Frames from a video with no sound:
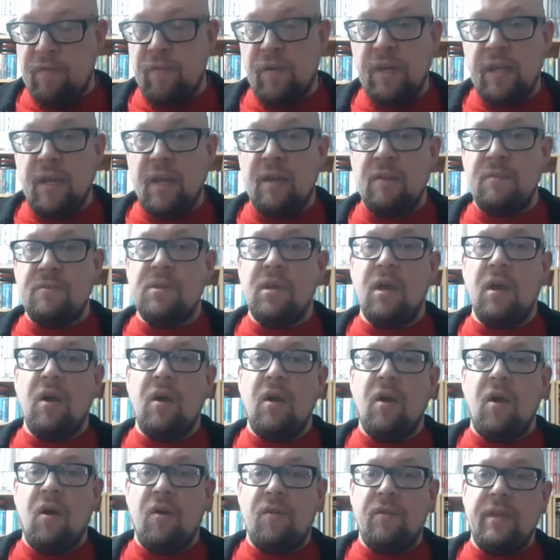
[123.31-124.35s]
videos
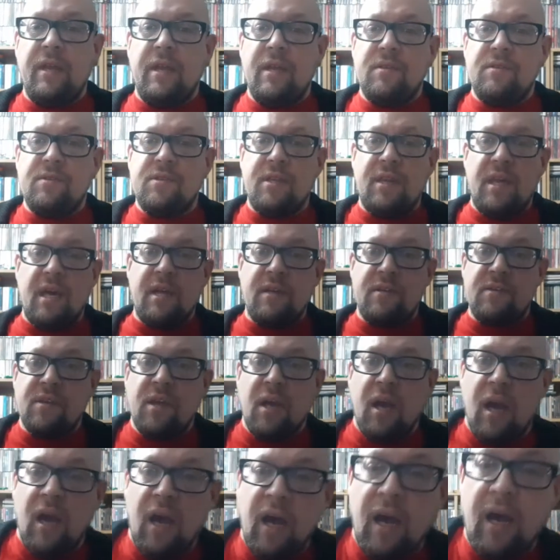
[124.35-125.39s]
on the internet,
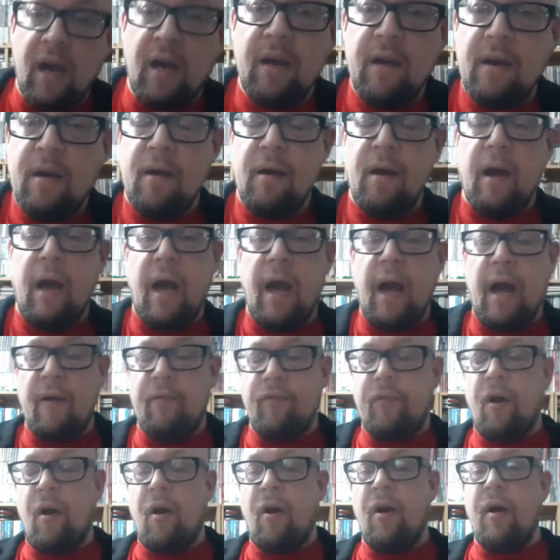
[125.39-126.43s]
uh,
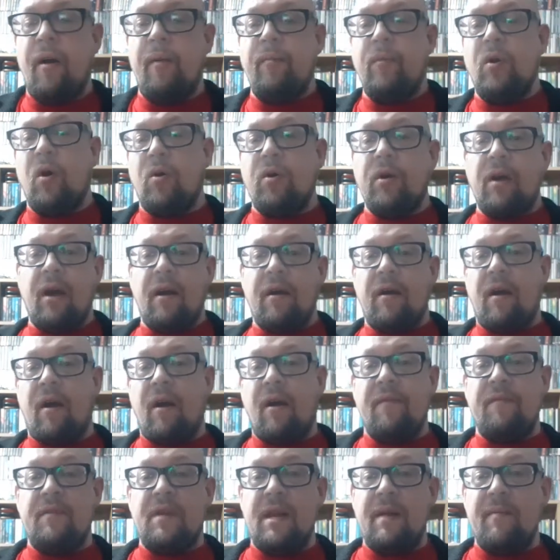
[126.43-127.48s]
and I am not going.
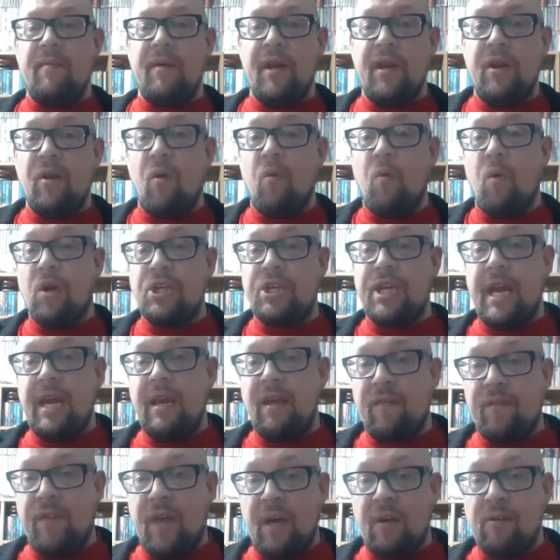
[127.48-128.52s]
I've deliberately not watched
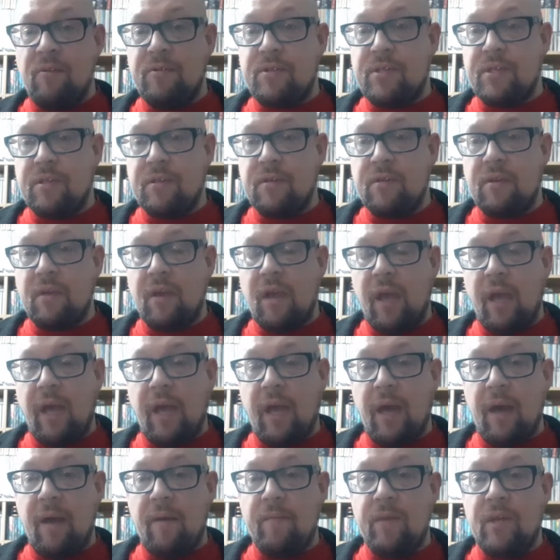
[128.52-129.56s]
any of those
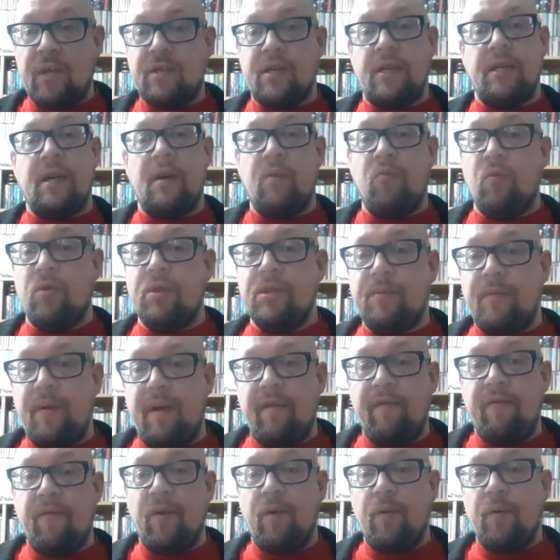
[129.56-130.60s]
uh, because I don't want to be
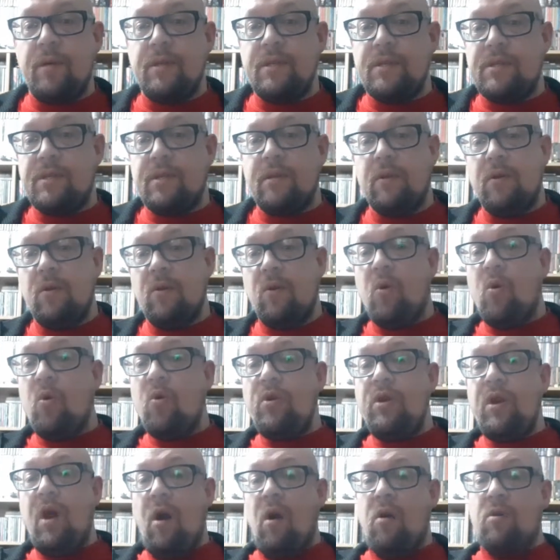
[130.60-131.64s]
influenced or
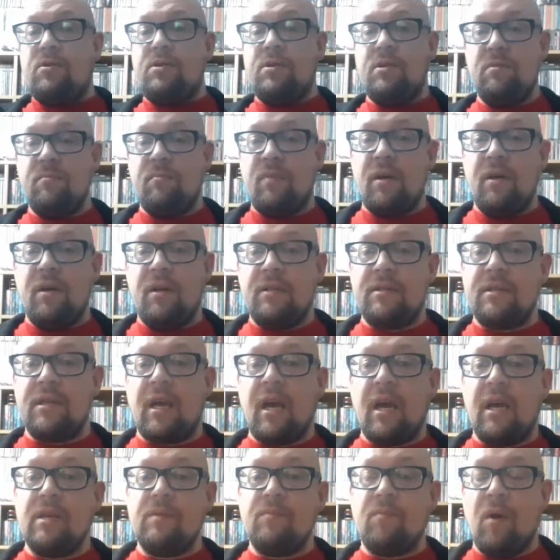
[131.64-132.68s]
not, as the
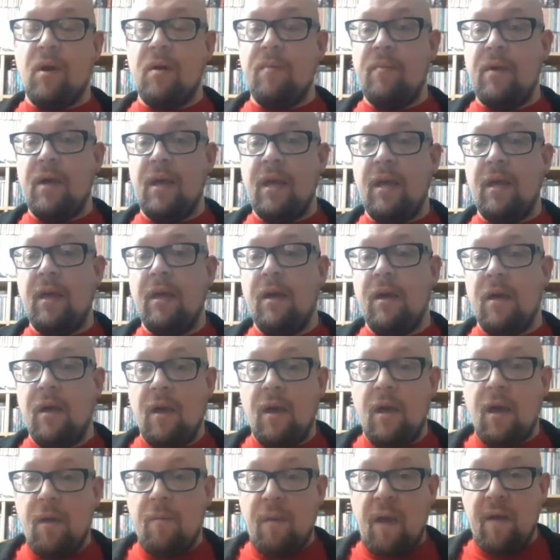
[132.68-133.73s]
case might be,
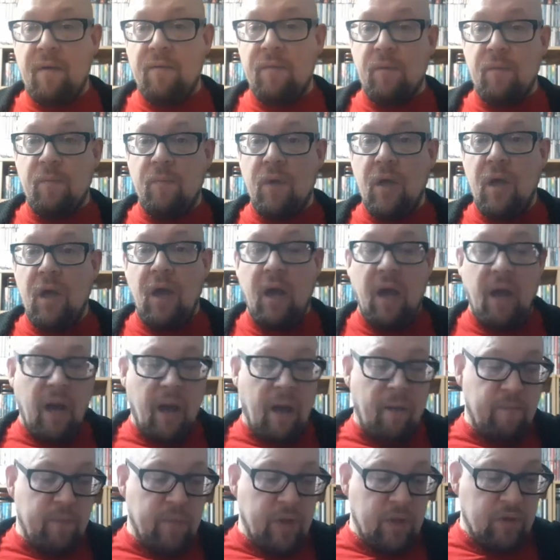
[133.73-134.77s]
about them.
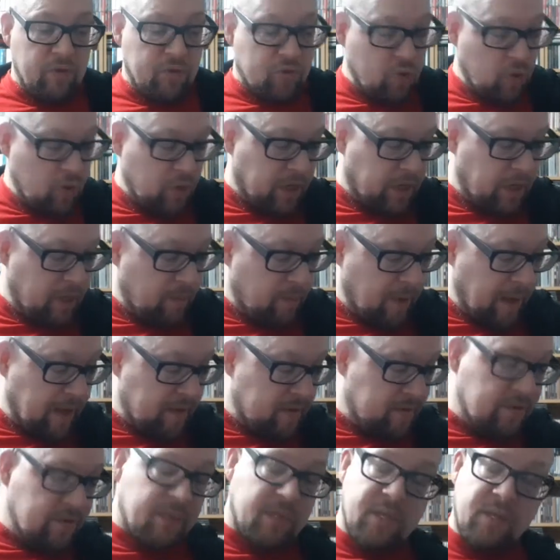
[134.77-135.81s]
Um, talking about
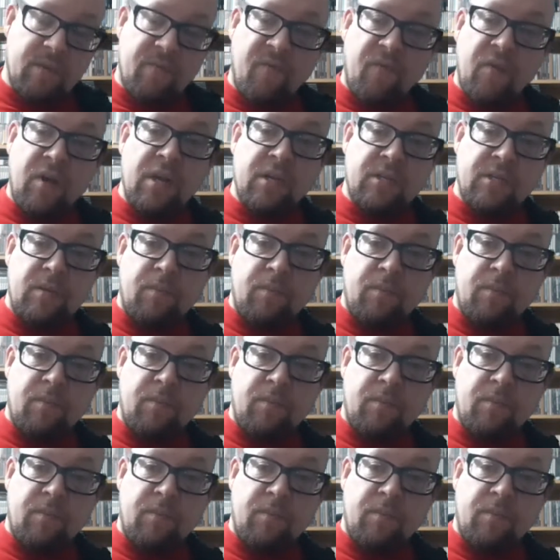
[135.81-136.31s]
the first